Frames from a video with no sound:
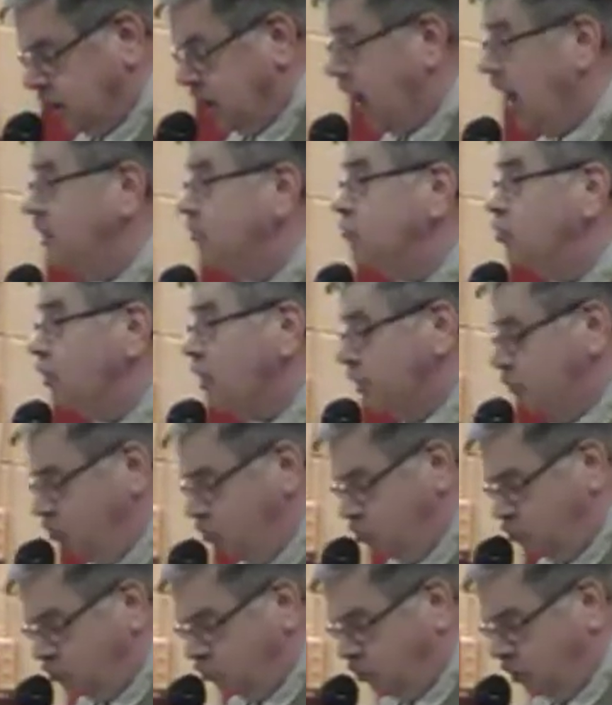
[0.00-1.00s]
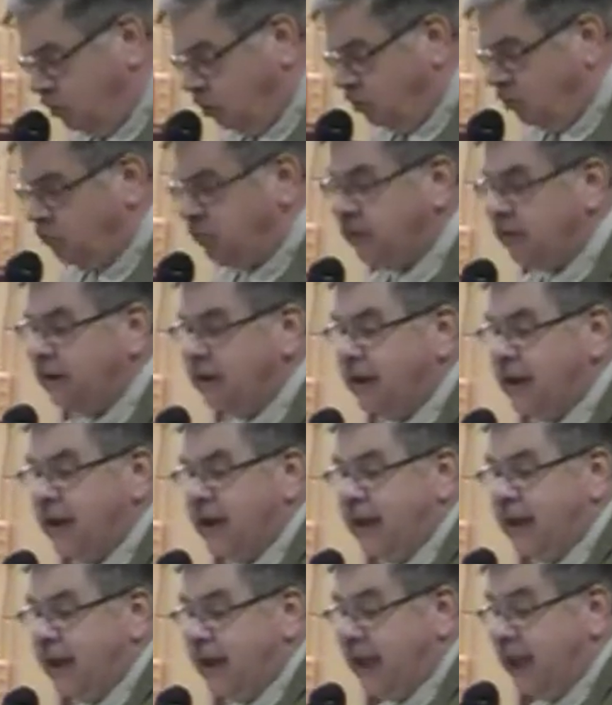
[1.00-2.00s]
I took a new road
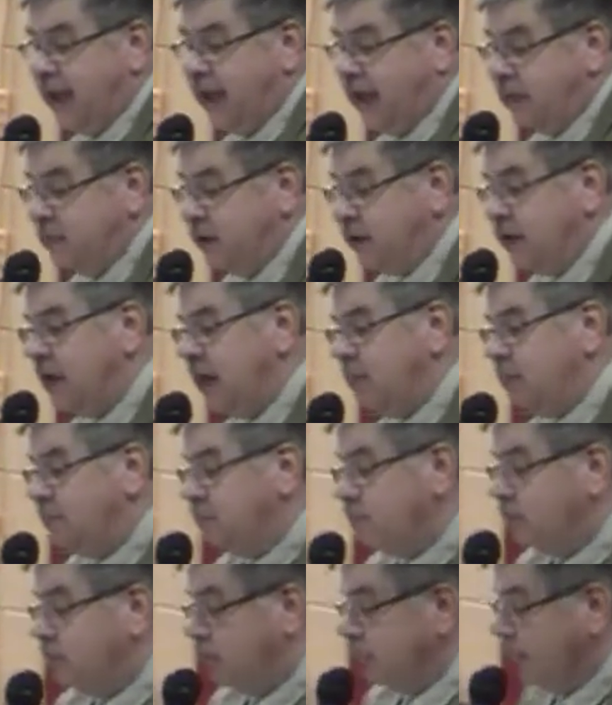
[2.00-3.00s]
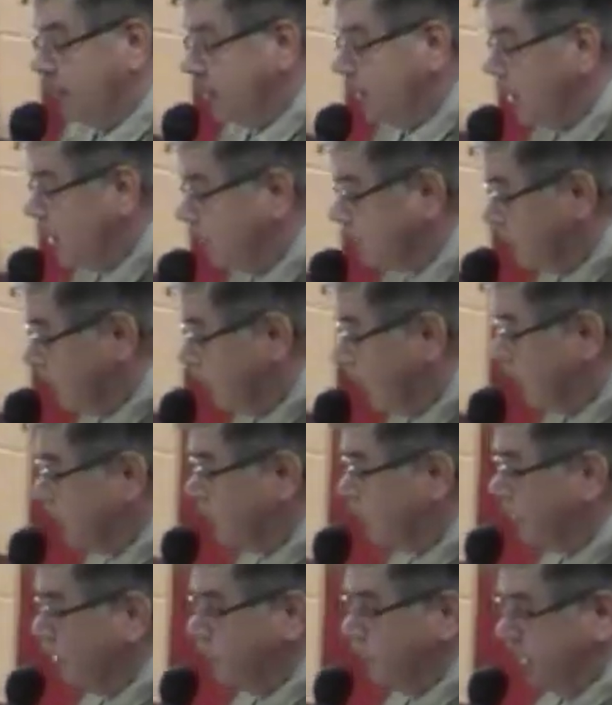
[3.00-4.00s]
and became involved in the Cauliflower Alley
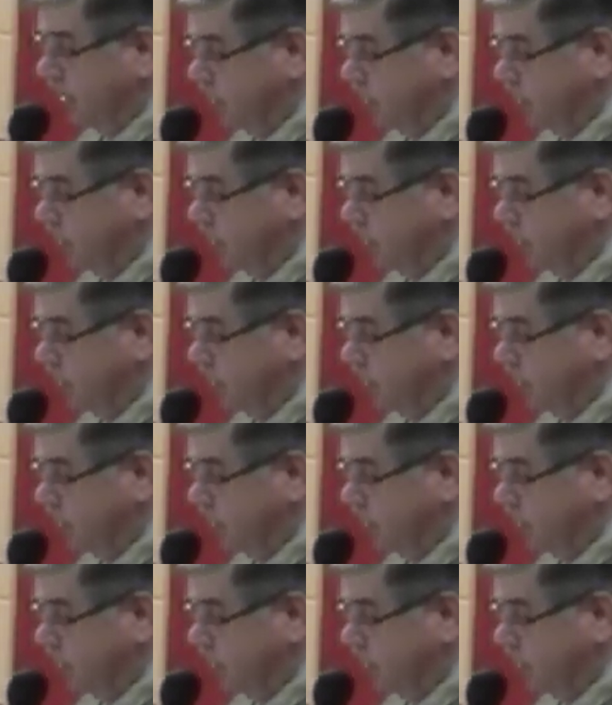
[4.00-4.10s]
Club and a